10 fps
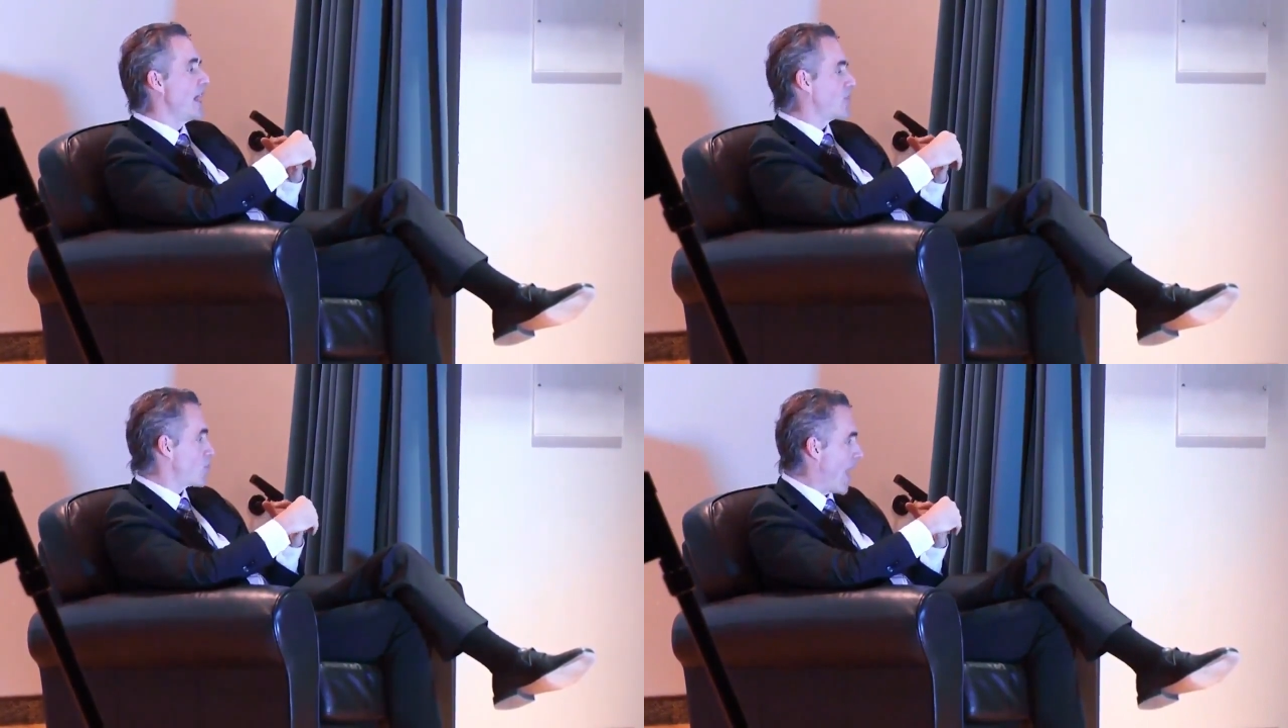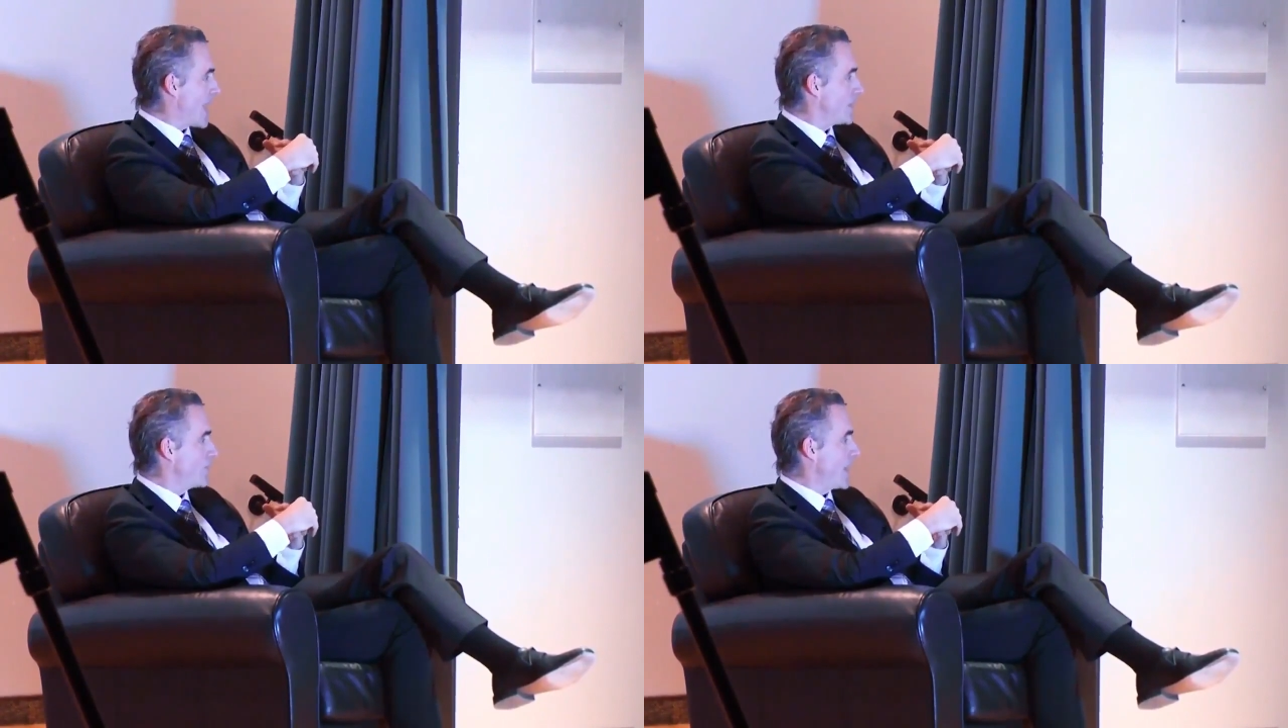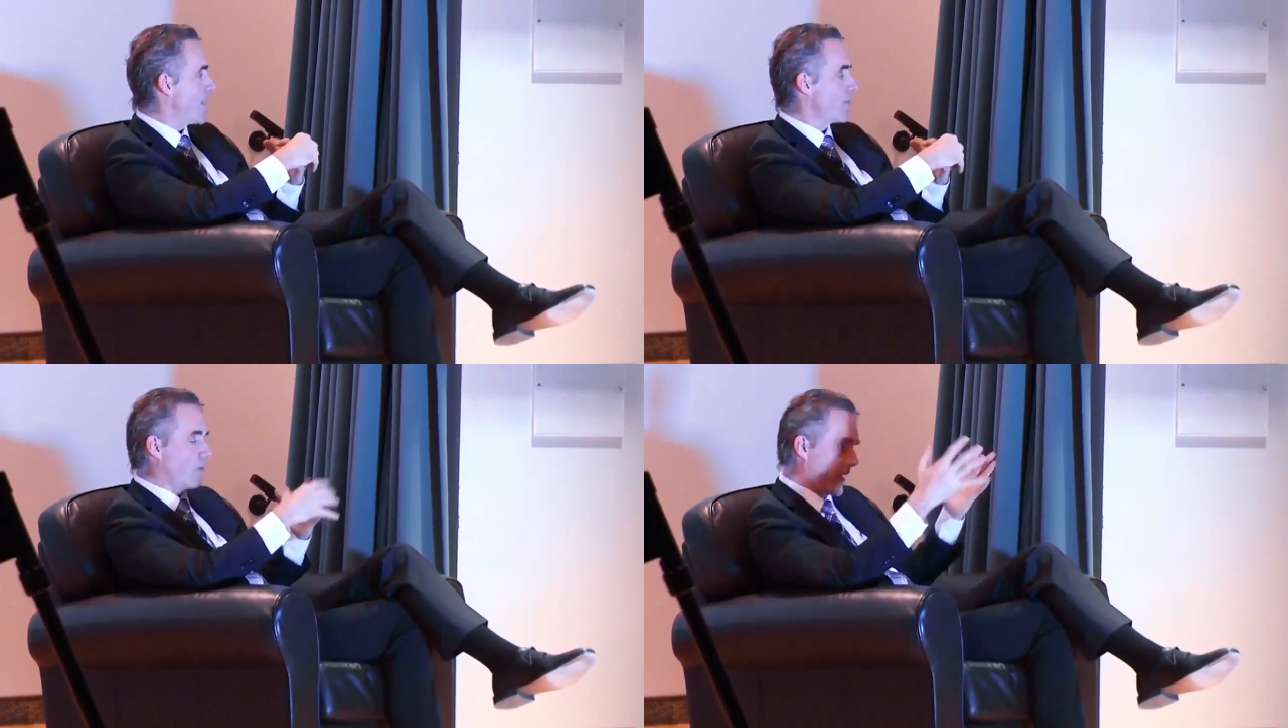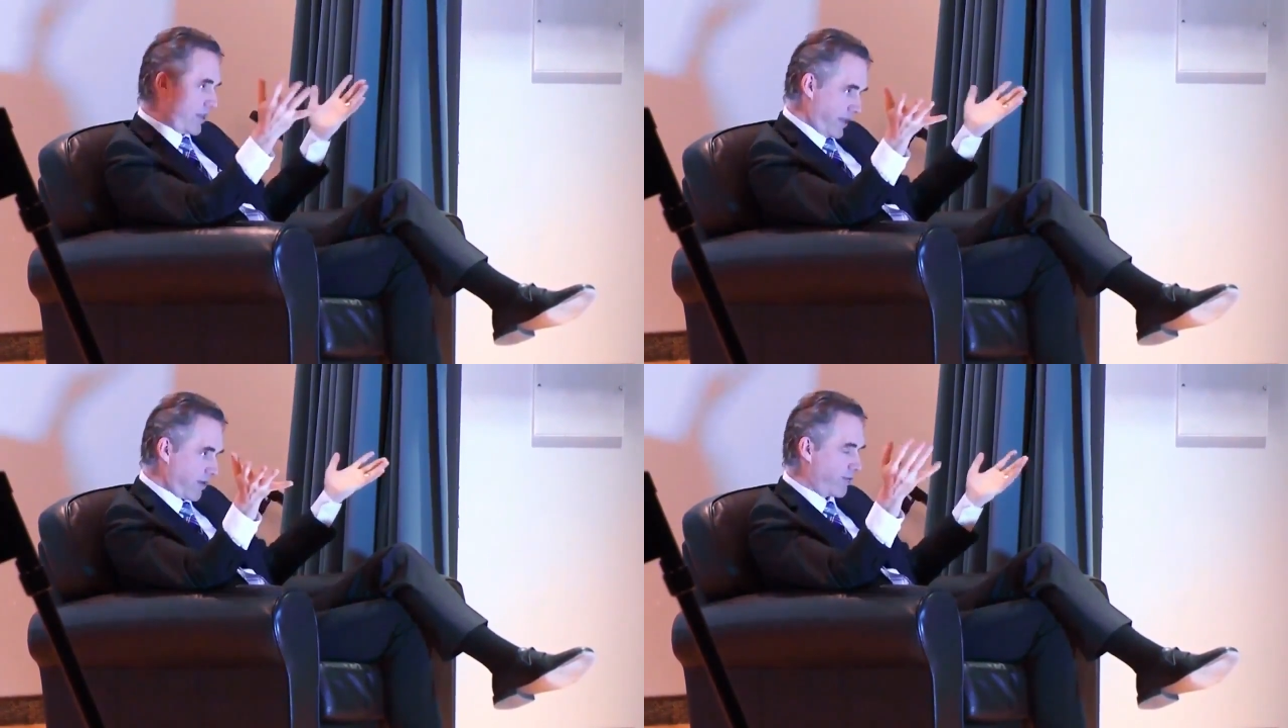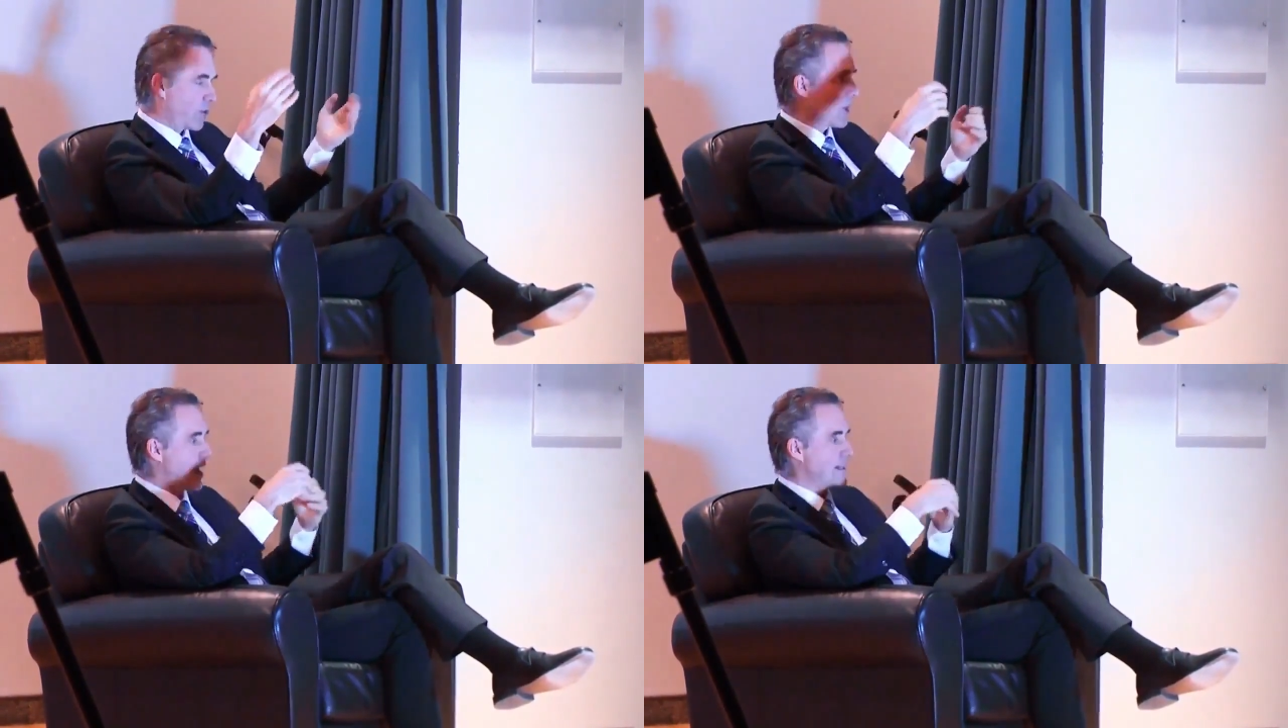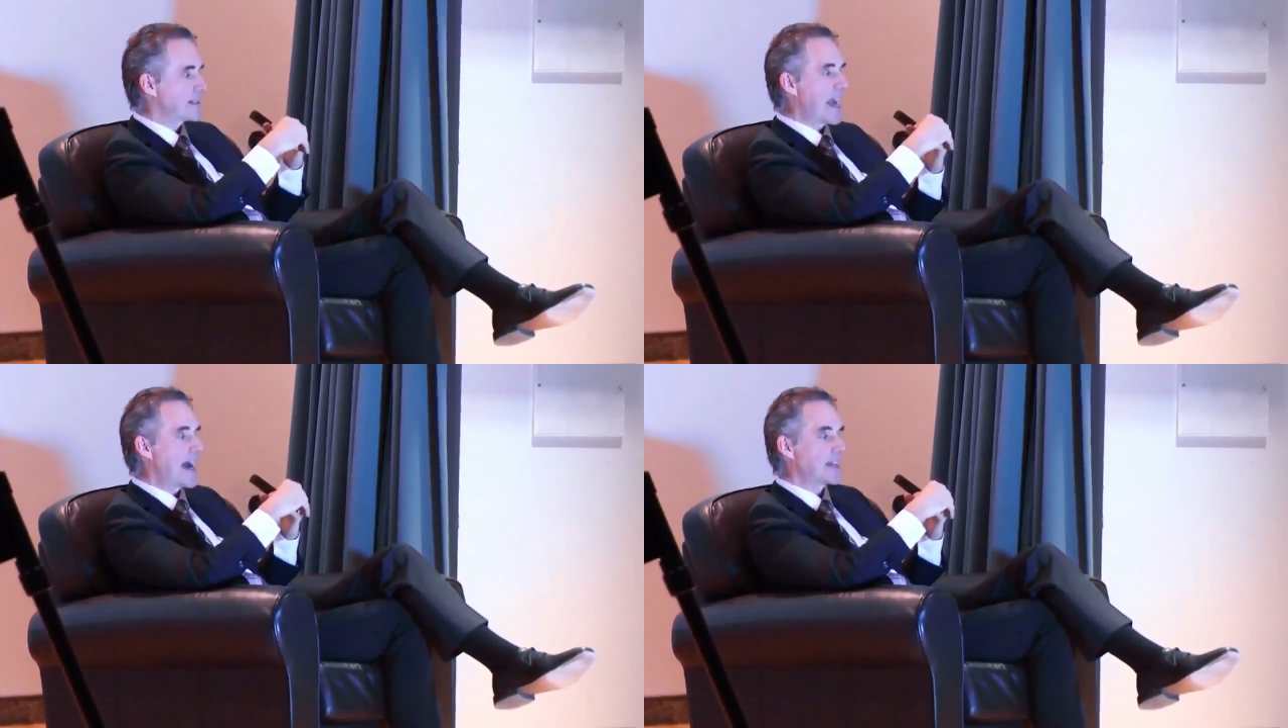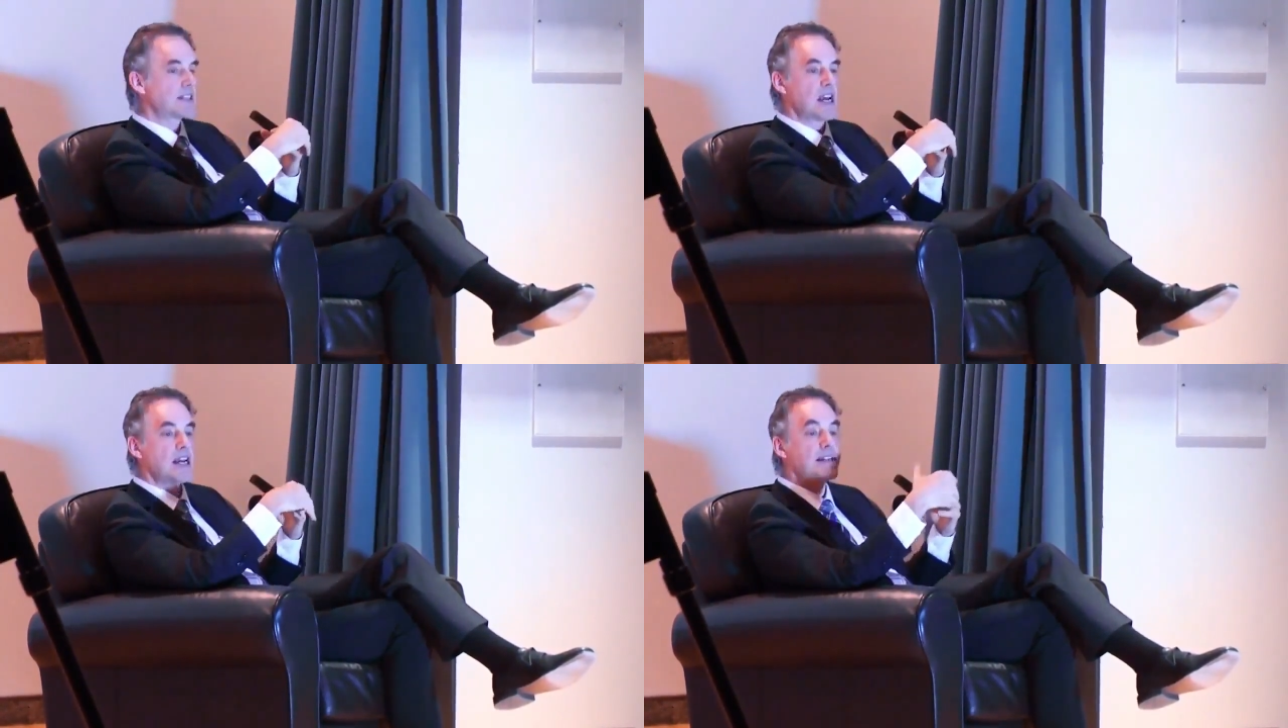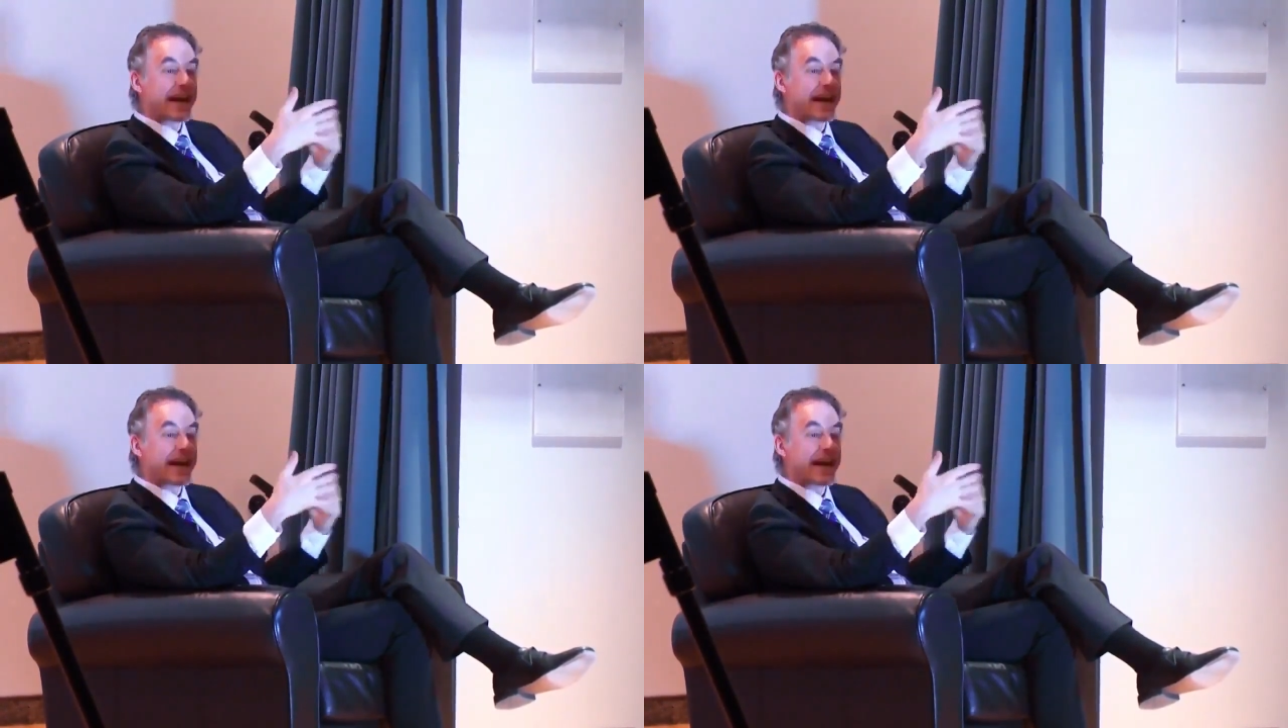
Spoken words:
attractive to everyone, therefore high status,